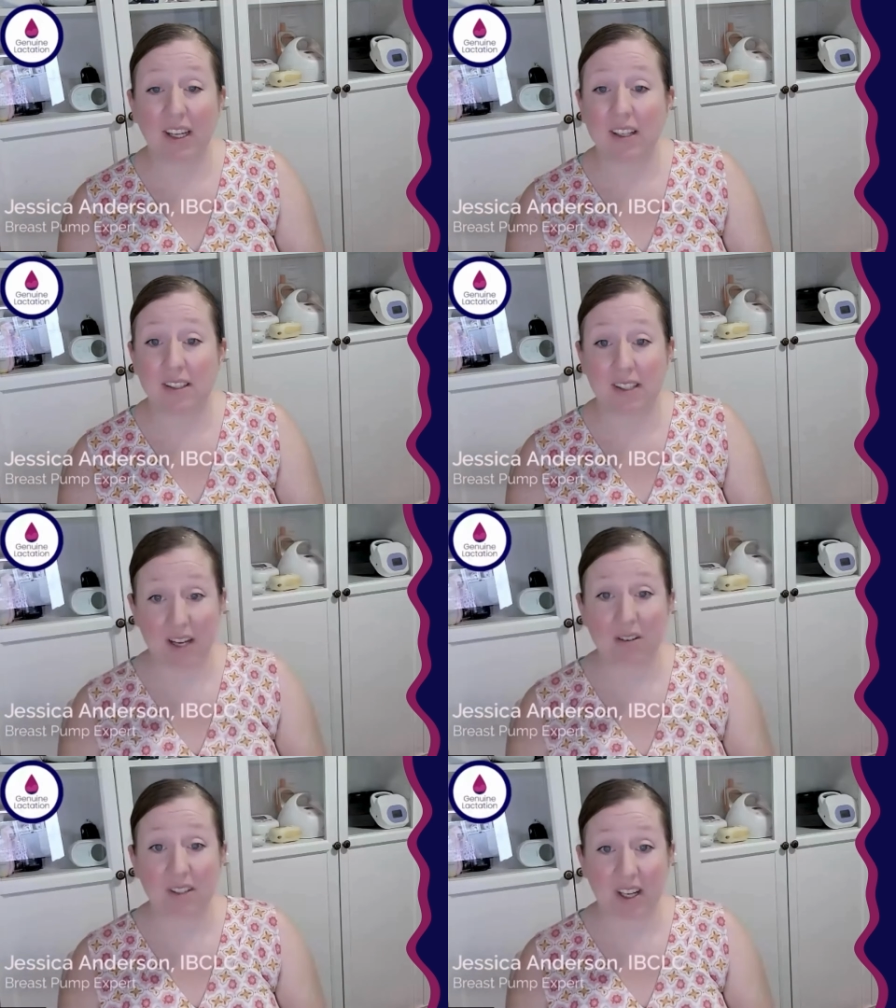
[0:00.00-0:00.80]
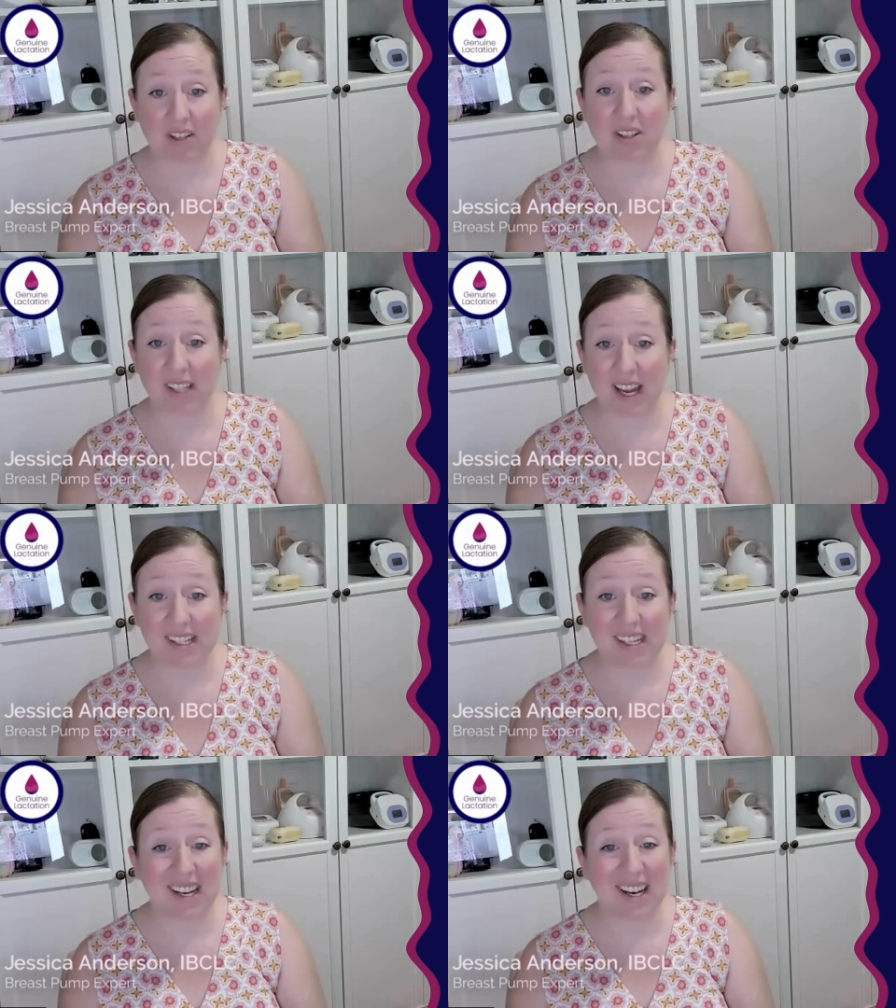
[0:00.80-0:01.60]
standard suction
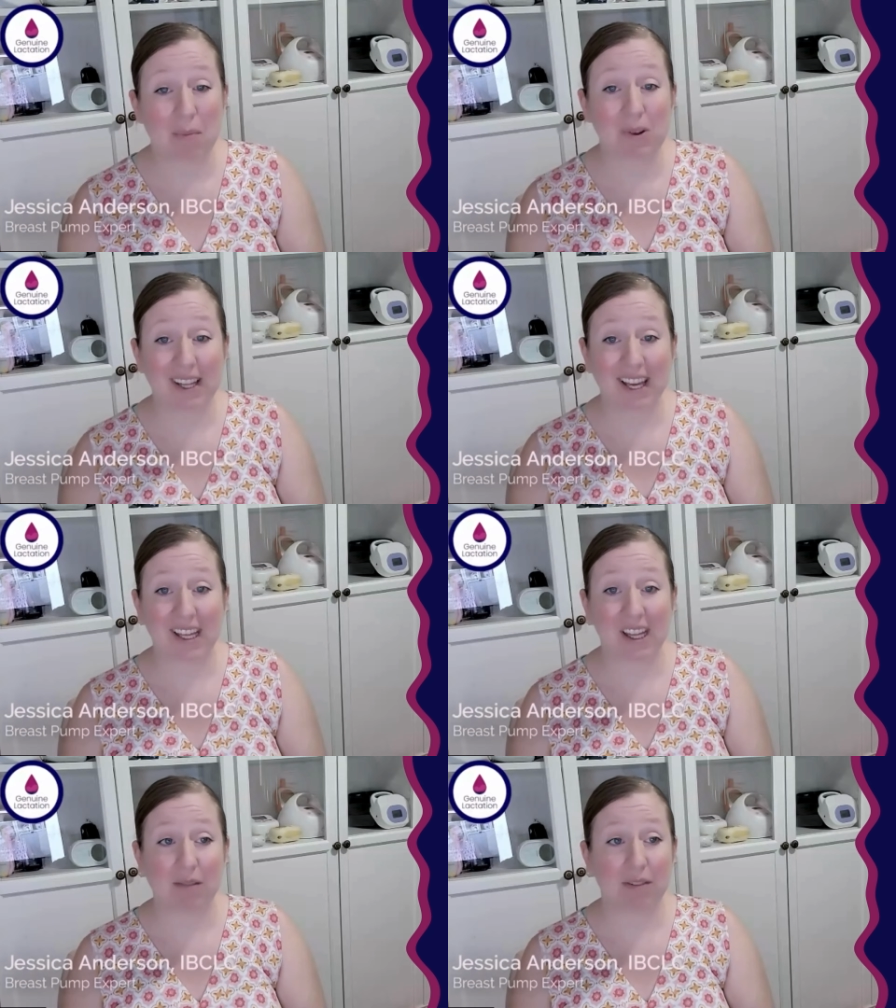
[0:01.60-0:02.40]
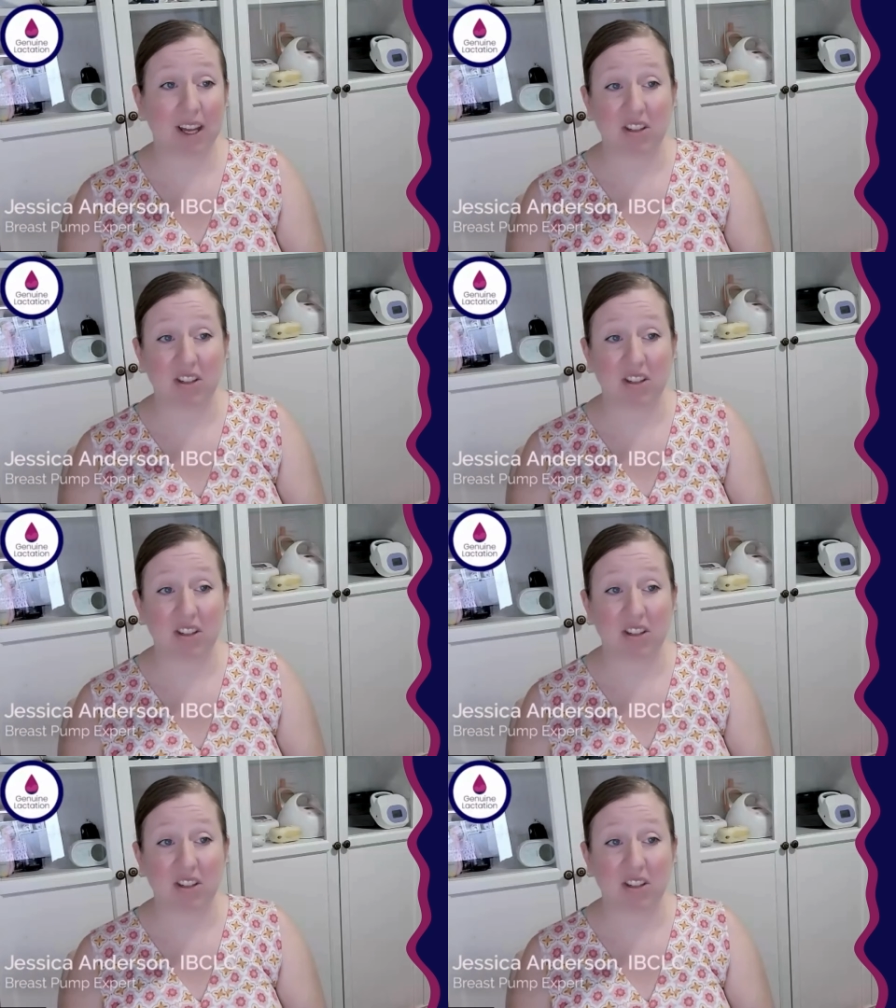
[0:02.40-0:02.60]
sizing, and I will link the flange